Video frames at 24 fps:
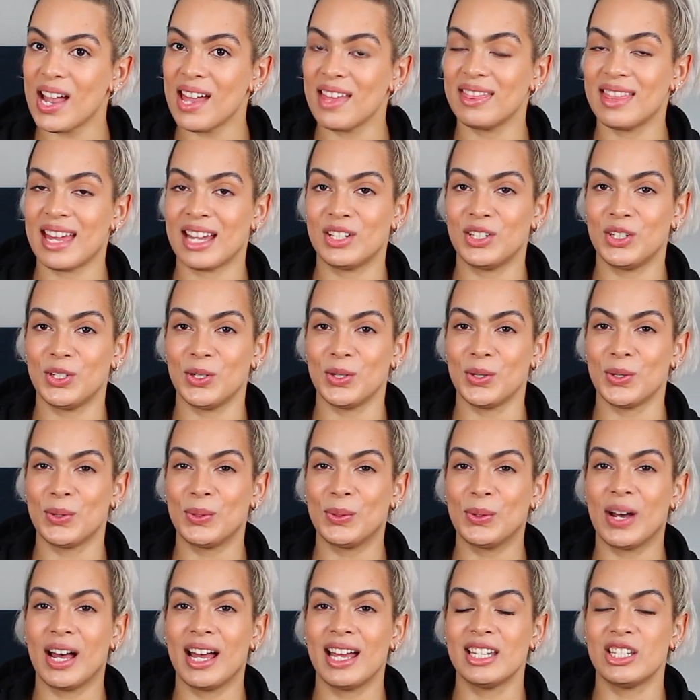that
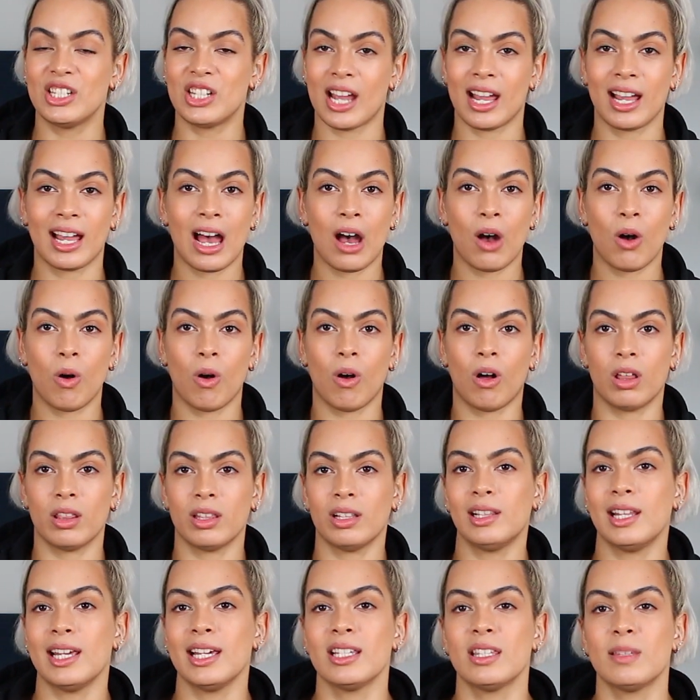you check out all
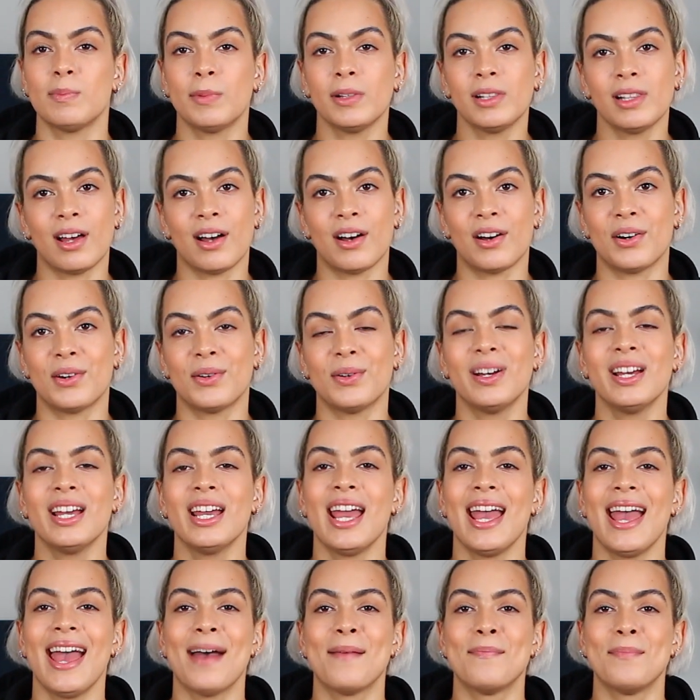the links below.
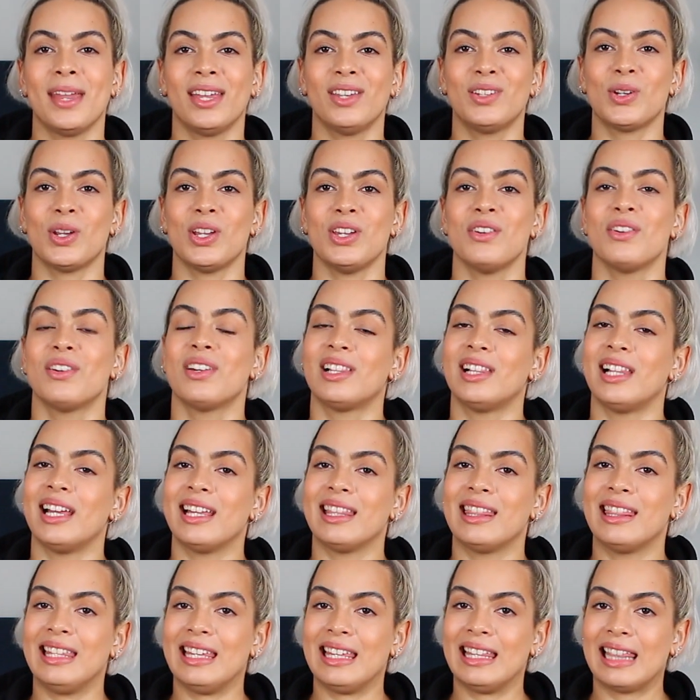Make sure you
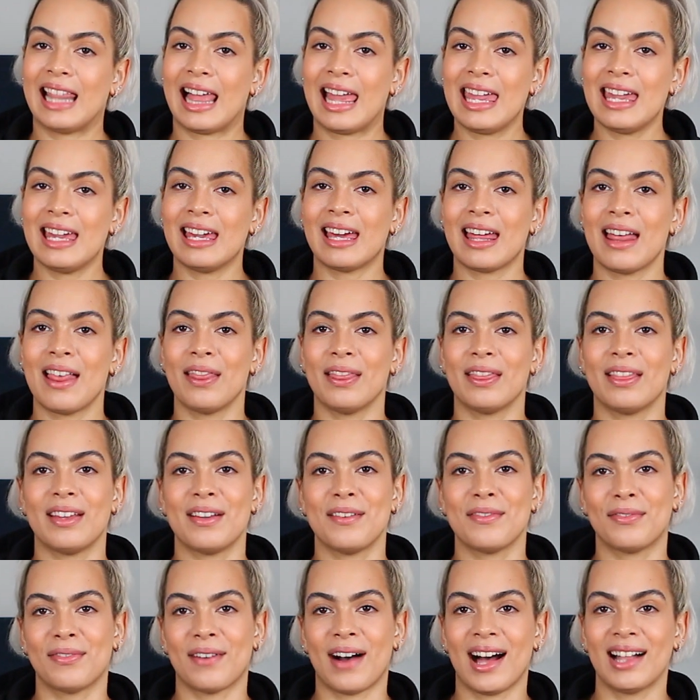click the like, the
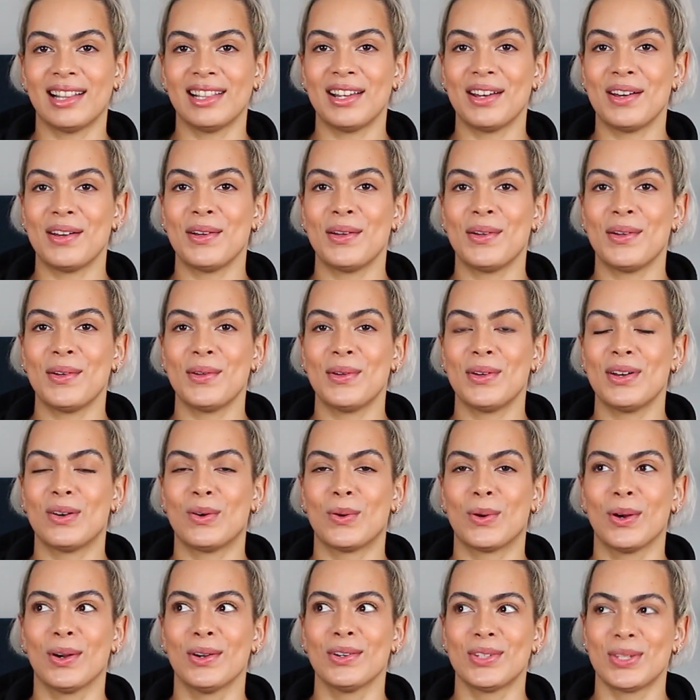follow,
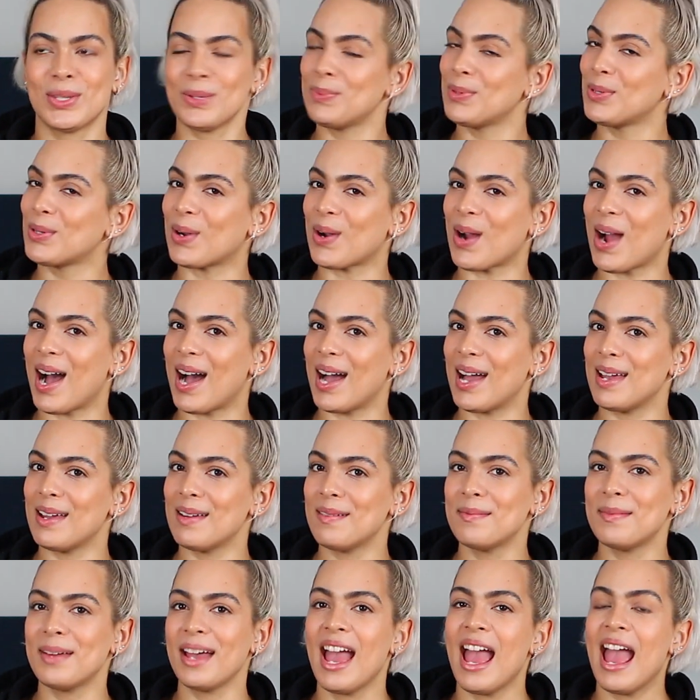or
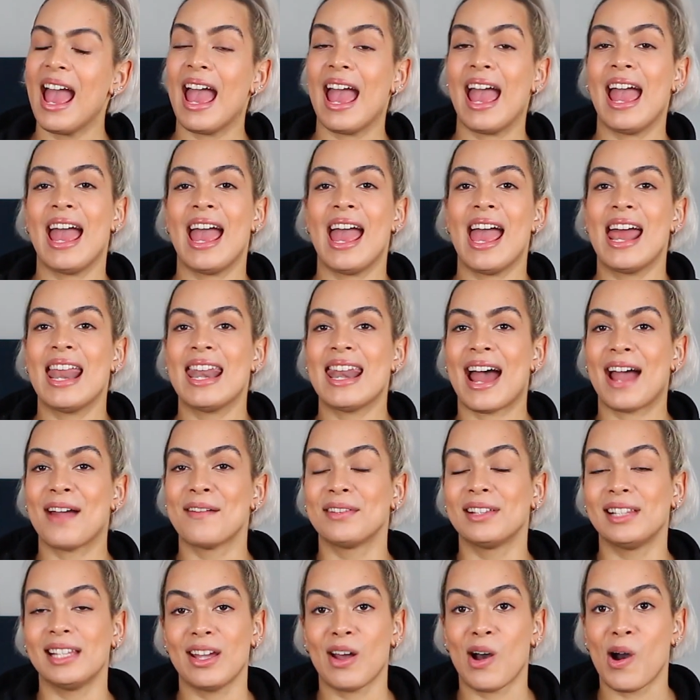subscribe. And I
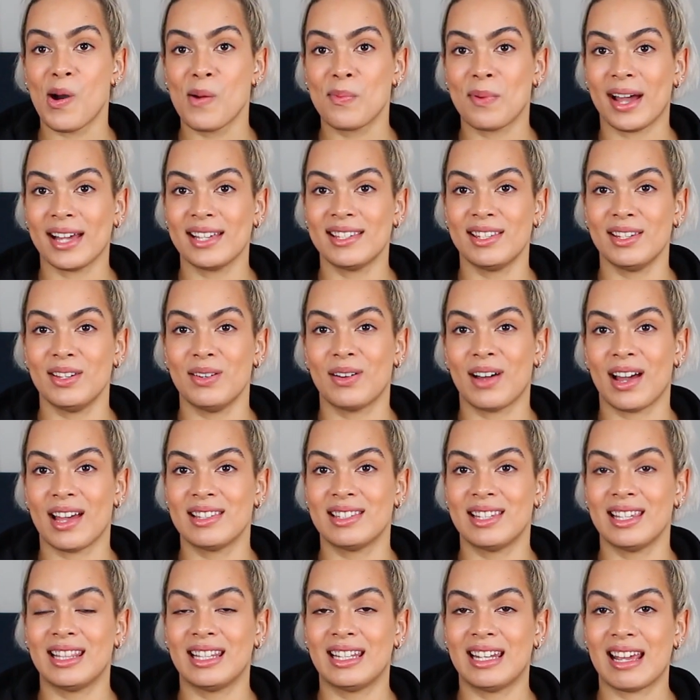really hope I see you guys
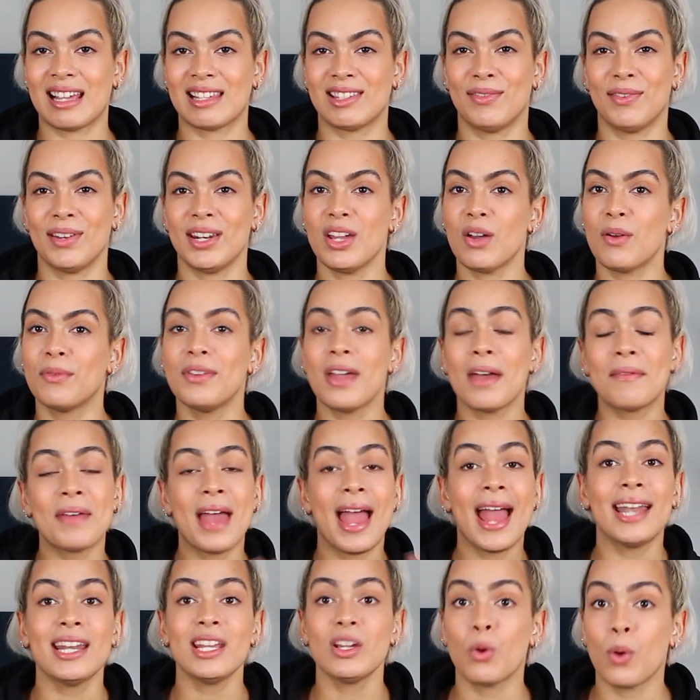in the next video. If you have
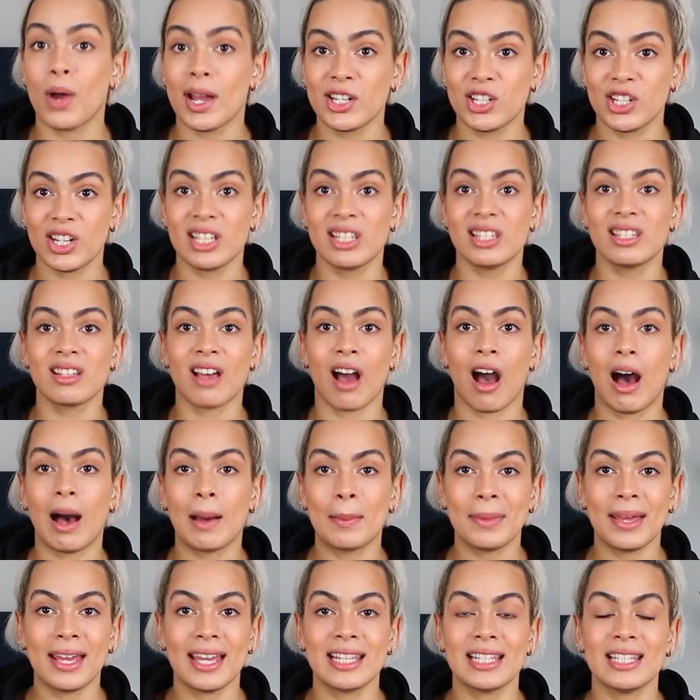any questions,
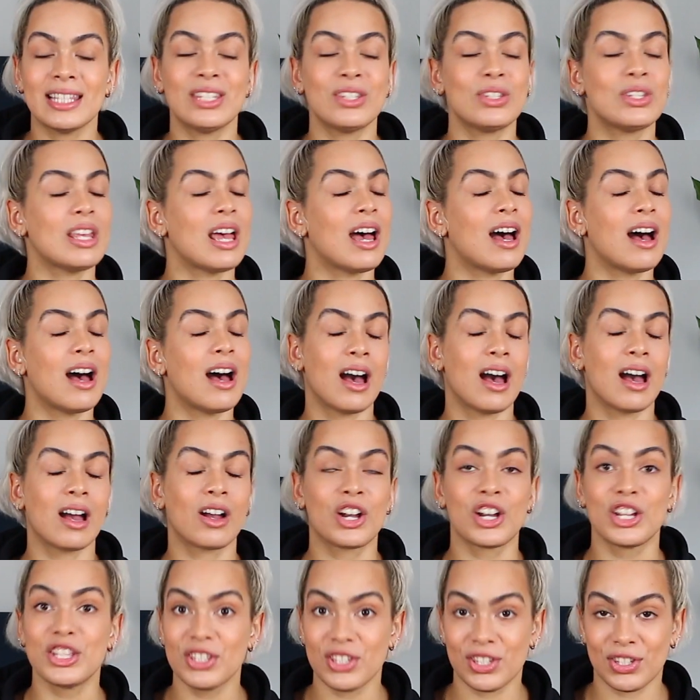comments,
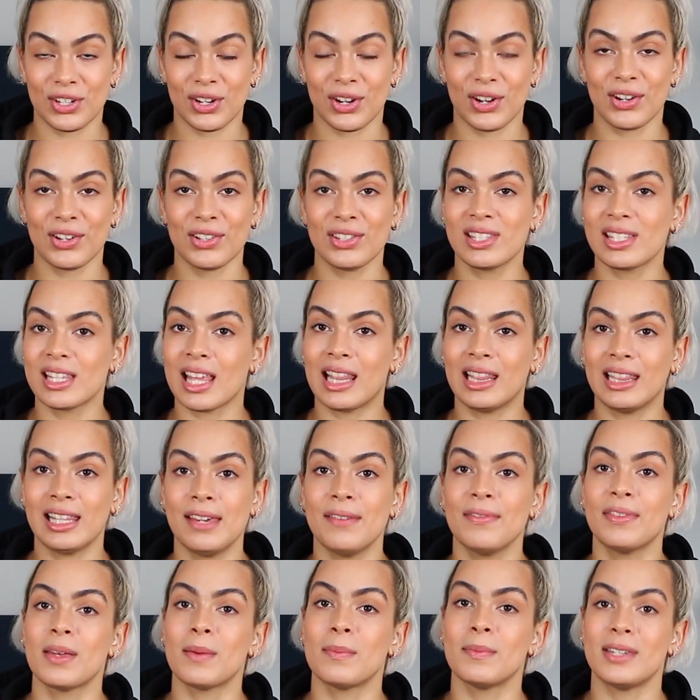concerns,
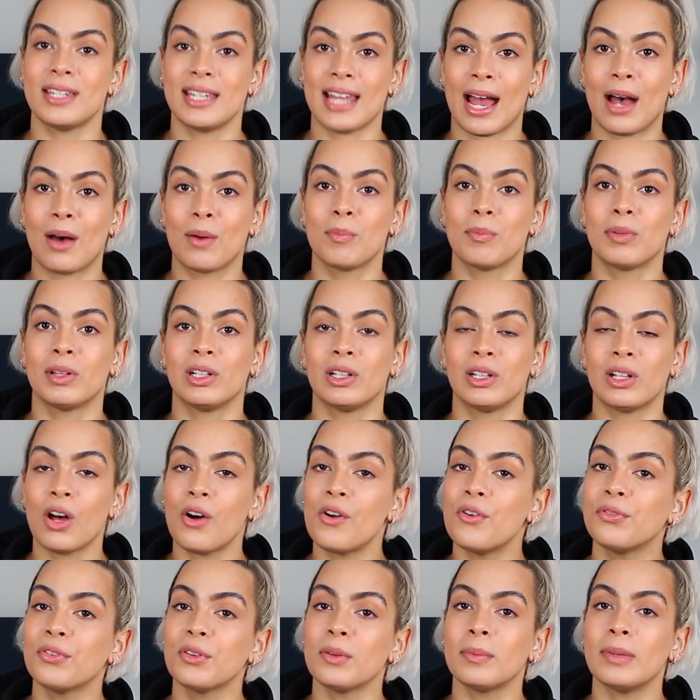leave them down
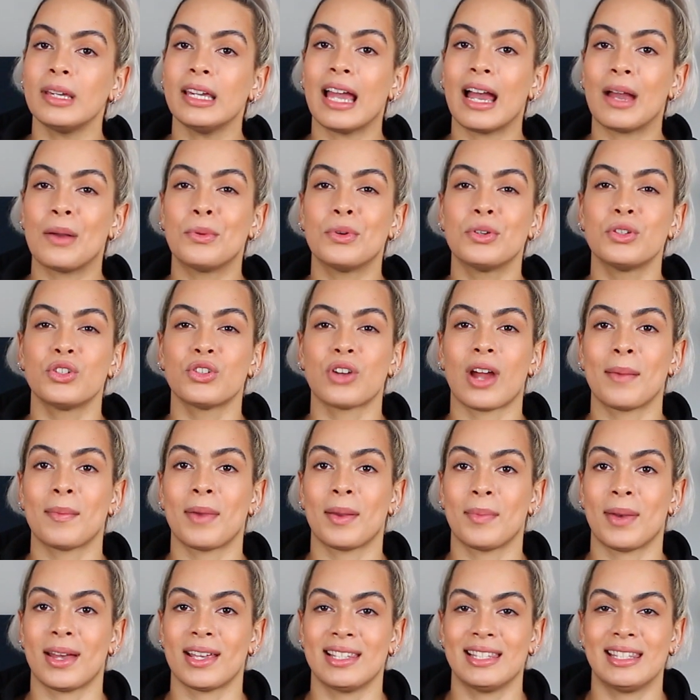below for me. I will try my
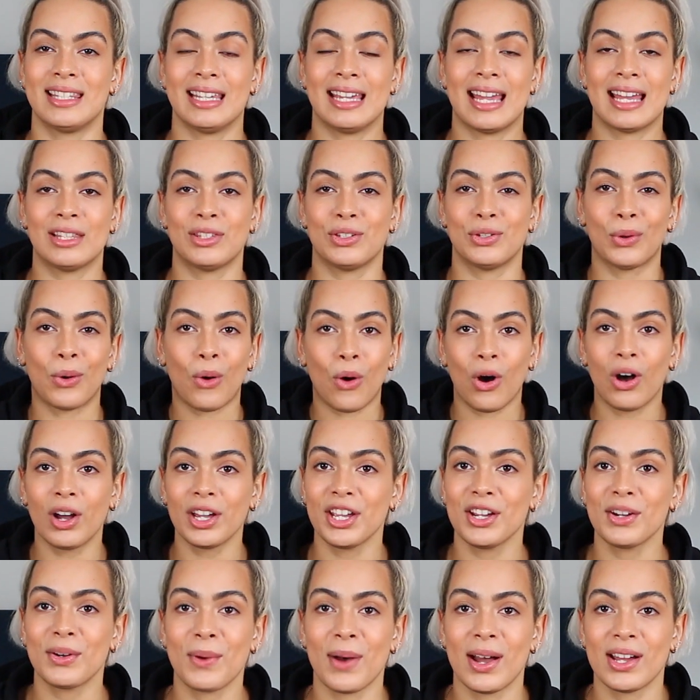best to get to all
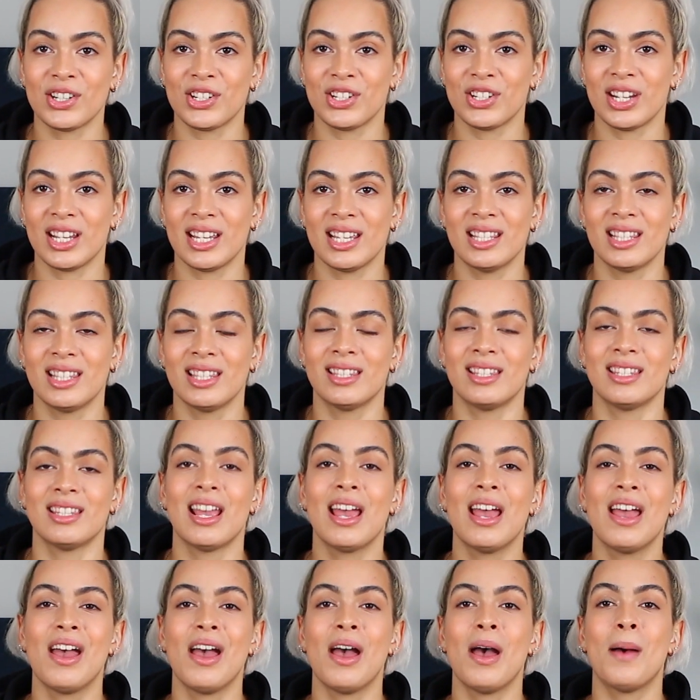your questions.
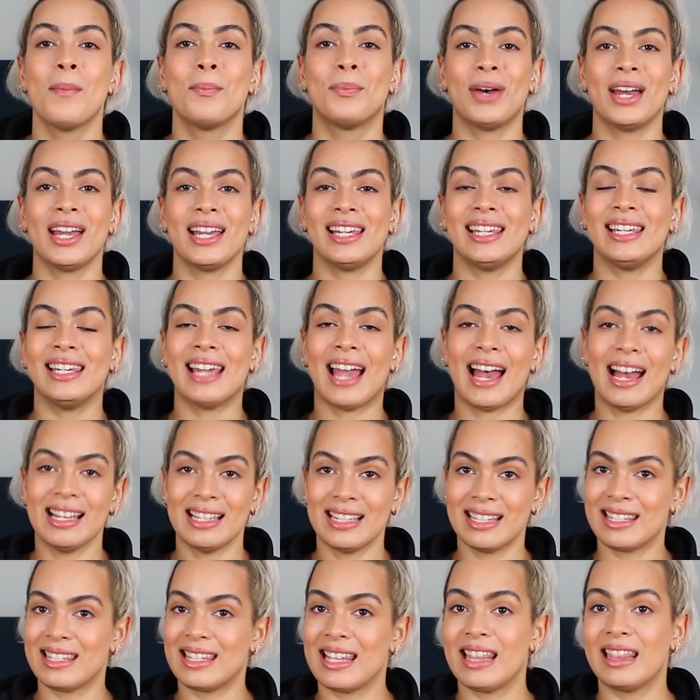But
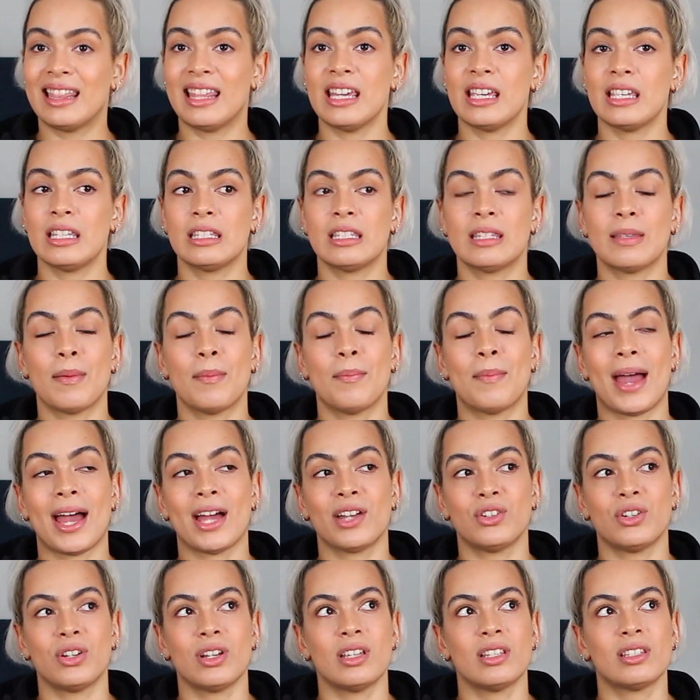yes, this
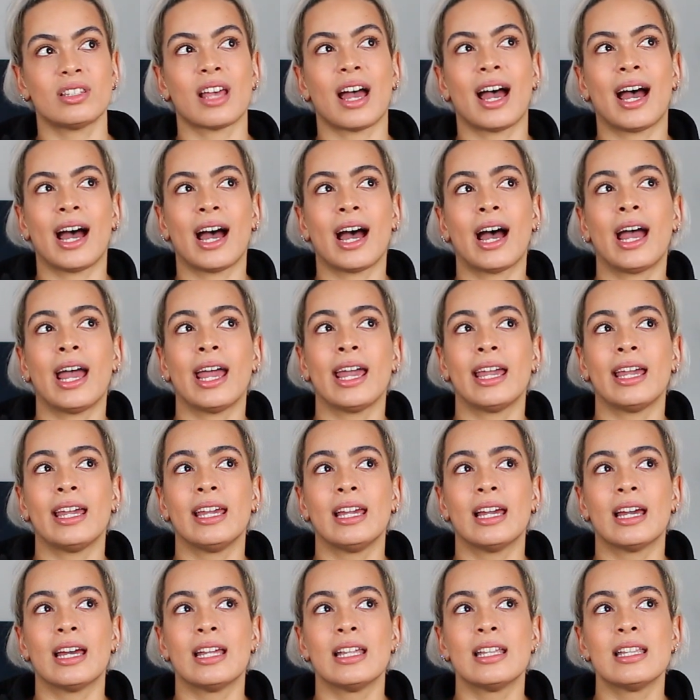mattress
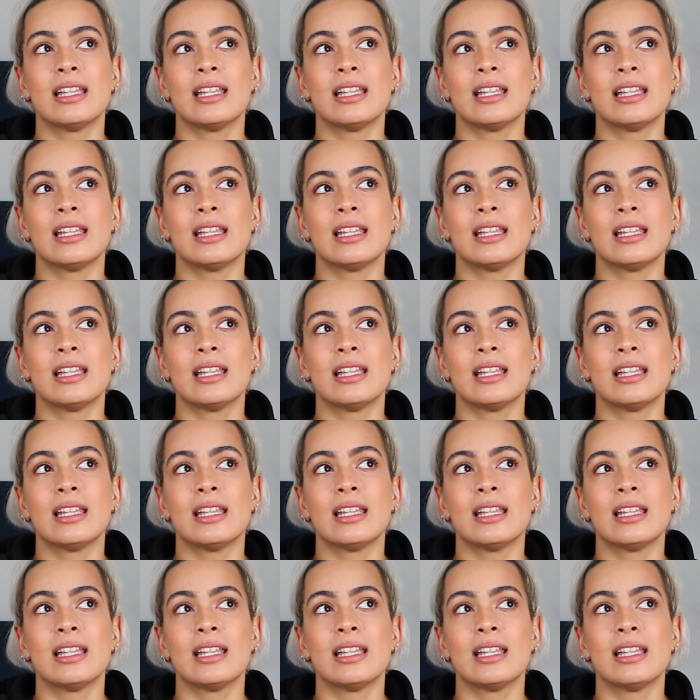I